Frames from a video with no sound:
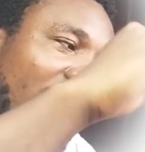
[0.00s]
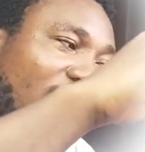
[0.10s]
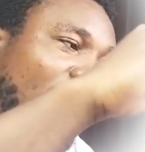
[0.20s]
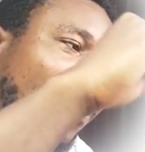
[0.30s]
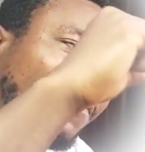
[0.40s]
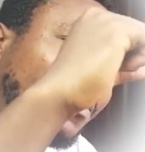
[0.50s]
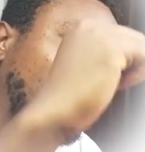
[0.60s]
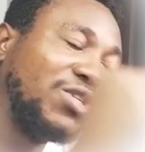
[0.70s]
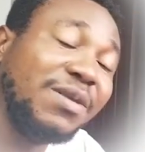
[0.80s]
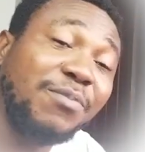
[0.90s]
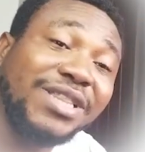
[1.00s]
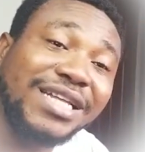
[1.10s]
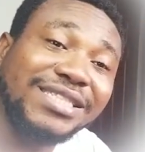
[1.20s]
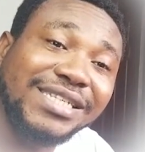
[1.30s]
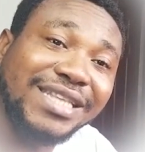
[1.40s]
one of the most
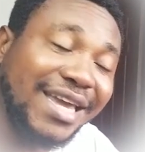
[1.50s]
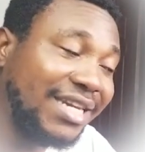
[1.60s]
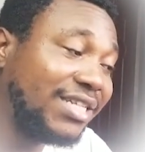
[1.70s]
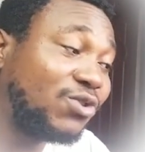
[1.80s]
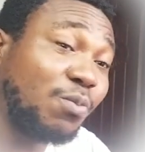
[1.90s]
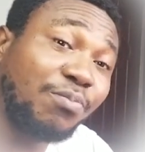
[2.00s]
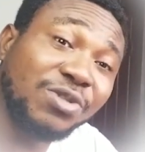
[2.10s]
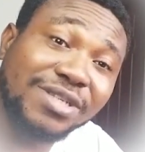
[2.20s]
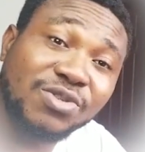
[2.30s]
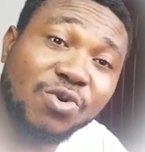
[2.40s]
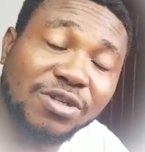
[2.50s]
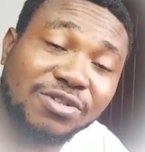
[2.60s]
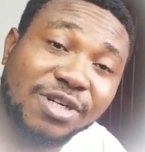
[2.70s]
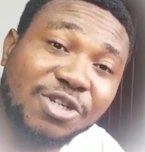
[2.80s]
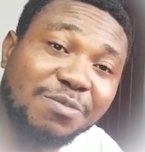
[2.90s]
important things that you need to put into
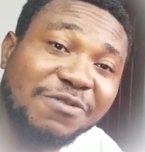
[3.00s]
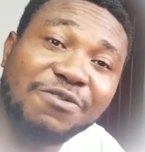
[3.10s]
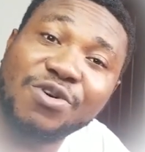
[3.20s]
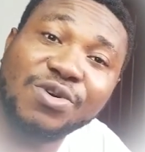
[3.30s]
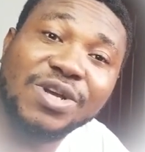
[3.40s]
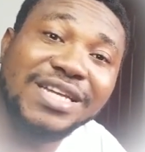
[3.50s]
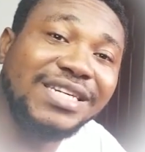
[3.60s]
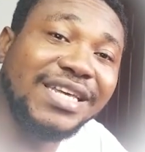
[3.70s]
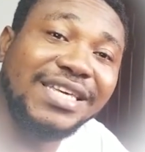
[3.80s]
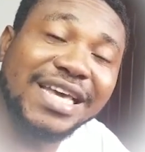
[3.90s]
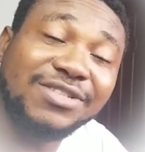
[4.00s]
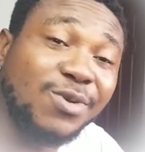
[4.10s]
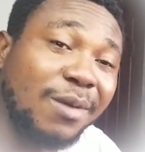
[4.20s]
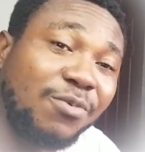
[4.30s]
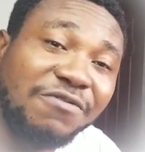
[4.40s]
consideration before they get
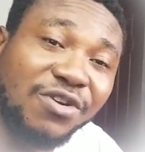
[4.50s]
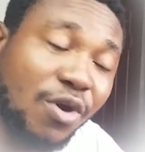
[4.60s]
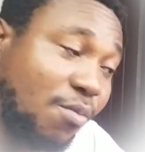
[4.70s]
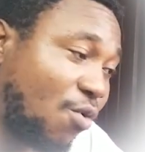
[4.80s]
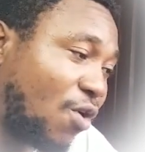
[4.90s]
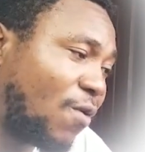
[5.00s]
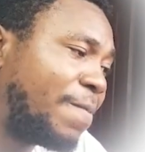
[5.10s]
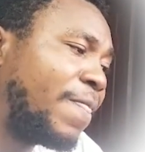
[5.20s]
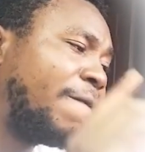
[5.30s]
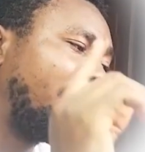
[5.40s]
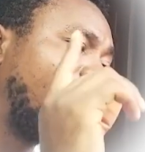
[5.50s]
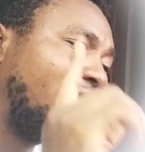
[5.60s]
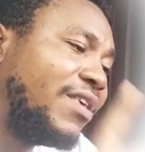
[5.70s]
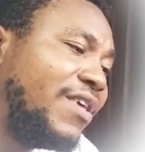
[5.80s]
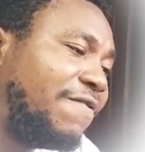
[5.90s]
you approved on Upwork.
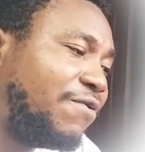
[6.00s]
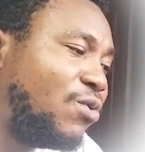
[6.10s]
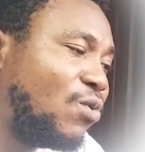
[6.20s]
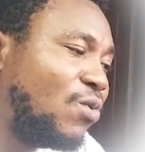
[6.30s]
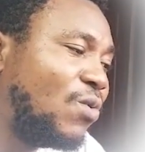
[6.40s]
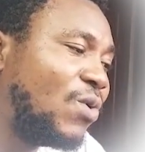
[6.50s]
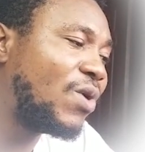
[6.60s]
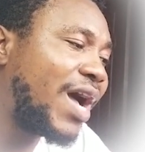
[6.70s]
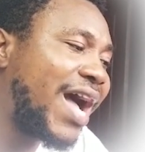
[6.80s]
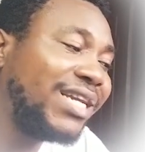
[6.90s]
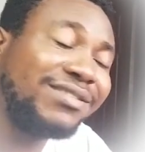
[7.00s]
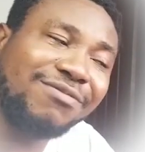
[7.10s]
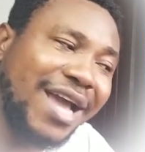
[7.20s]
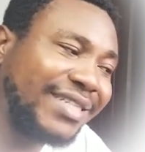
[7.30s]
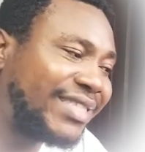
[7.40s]
If you add
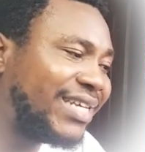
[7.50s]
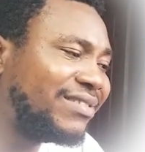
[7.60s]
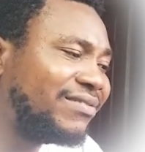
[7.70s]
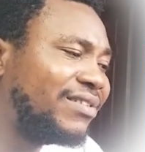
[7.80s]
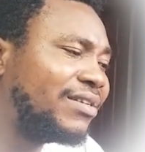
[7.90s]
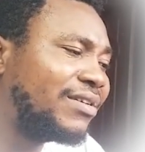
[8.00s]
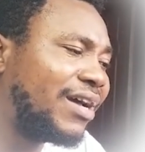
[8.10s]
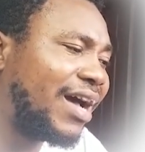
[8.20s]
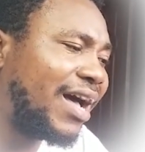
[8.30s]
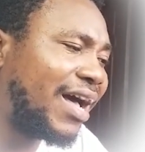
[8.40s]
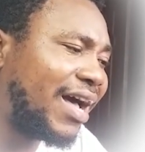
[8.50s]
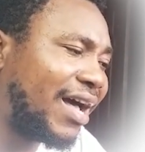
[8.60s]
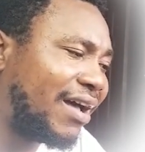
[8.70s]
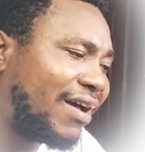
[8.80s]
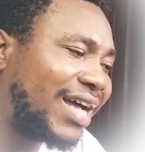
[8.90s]
writing,
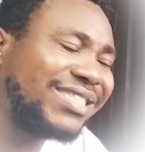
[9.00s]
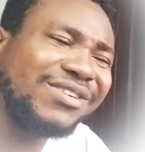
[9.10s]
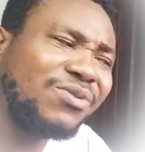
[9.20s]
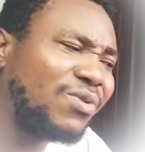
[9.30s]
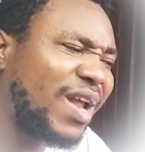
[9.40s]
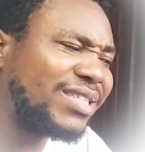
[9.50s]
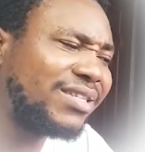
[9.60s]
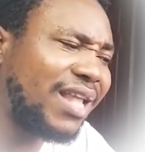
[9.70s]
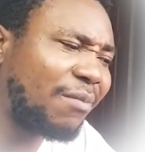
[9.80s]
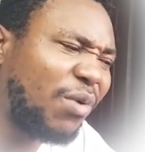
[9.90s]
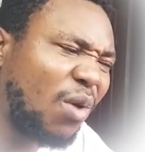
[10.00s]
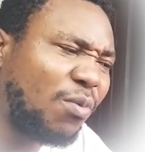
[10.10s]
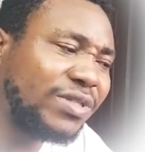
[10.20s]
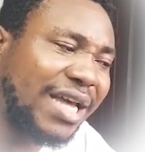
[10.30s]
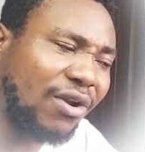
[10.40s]
article writing, like
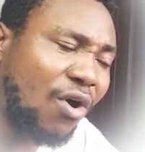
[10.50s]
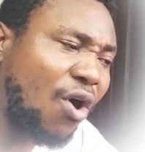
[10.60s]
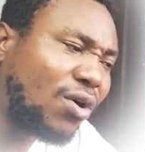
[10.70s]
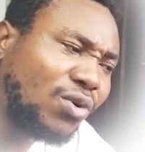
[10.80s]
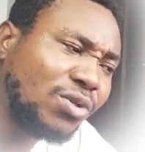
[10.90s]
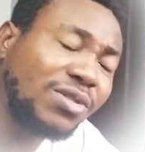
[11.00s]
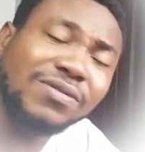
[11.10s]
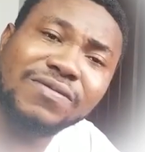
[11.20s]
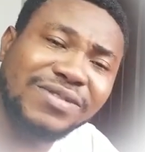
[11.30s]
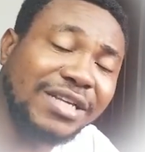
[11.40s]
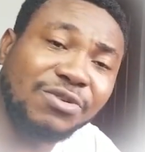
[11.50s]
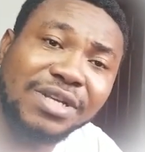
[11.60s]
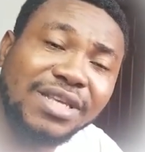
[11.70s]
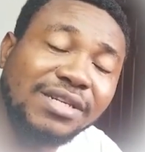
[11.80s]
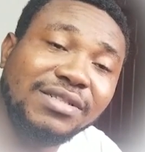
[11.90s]
blog posts and all those
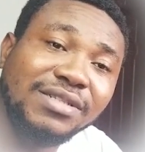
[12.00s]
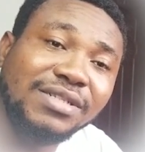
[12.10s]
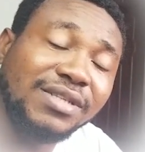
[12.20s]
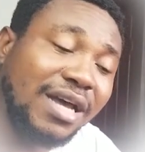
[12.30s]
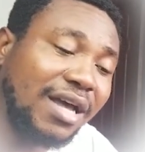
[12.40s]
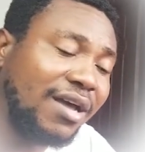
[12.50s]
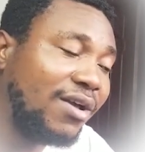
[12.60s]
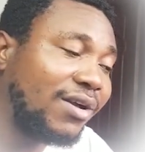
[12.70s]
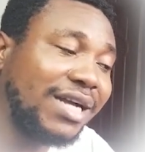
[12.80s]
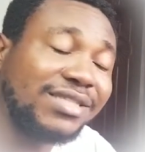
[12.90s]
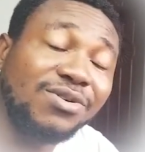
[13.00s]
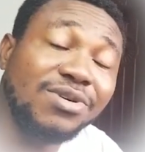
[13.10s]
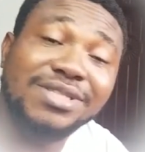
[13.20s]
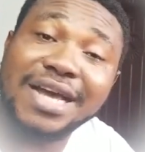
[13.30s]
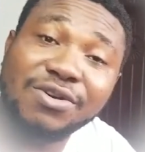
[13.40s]
saturated
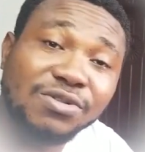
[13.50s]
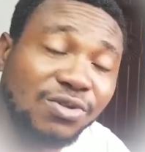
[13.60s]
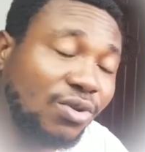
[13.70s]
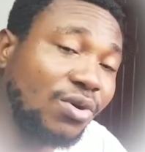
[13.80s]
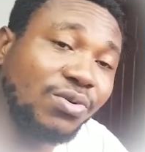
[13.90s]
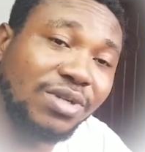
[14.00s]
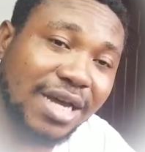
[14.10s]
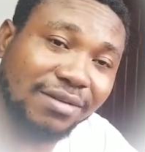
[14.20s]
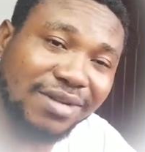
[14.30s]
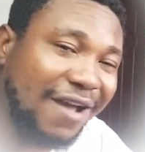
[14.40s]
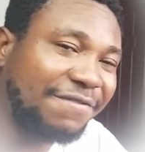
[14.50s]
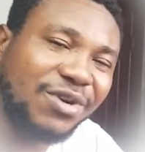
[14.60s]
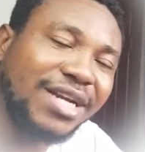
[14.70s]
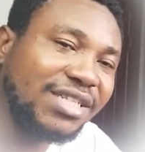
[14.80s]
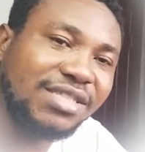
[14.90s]
categories that are going to turn you down.
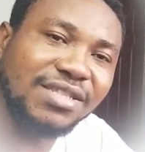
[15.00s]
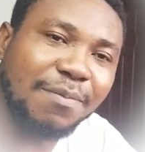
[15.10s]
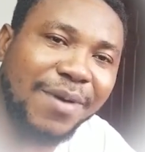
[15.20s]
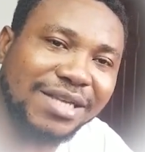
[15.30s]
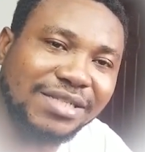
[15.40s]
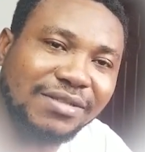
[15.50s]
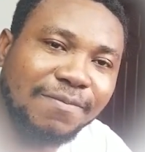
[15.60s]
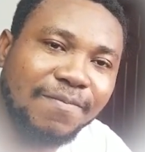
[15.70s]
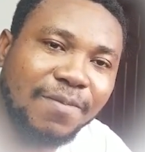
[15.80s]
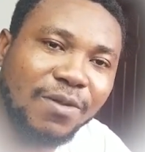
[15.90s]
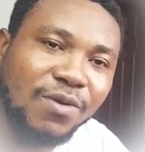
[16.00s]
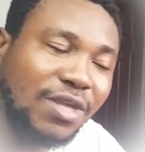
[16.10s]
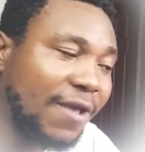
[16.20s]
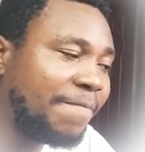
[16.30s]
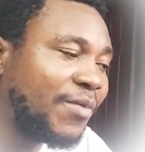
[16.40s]
I've tried it in the past.
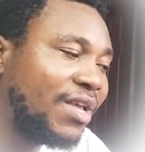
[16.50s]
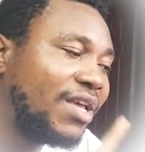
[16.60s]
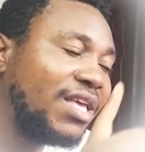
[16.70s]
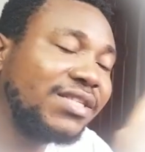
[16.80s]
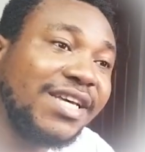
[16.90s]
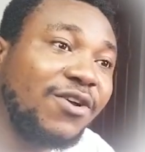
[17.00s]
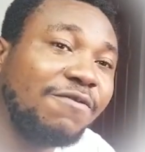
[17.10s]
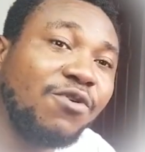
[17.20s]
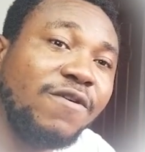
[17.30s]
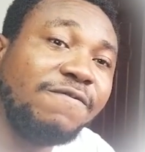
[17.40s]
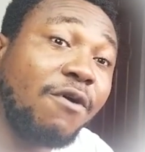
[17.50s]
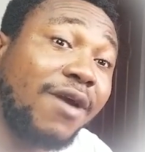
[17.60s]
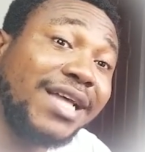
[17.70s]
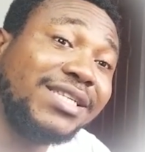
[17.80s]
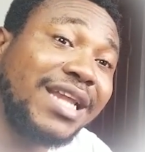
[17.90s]
Okay, instead of going
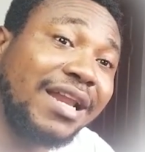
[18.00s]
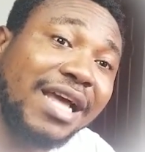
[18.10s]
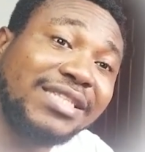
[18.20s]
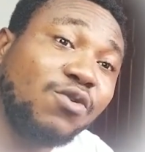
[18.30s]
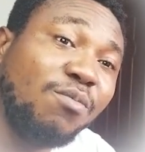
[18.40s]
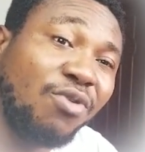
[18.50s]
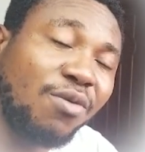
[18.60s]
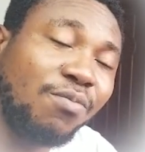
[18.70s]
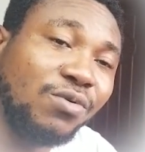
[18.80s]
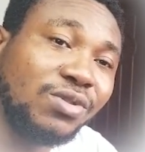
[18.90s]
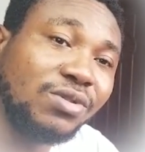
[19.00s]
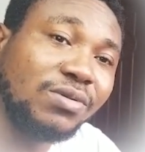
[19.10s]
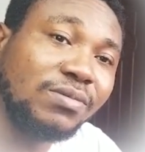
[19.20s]
for writing an article, blog post,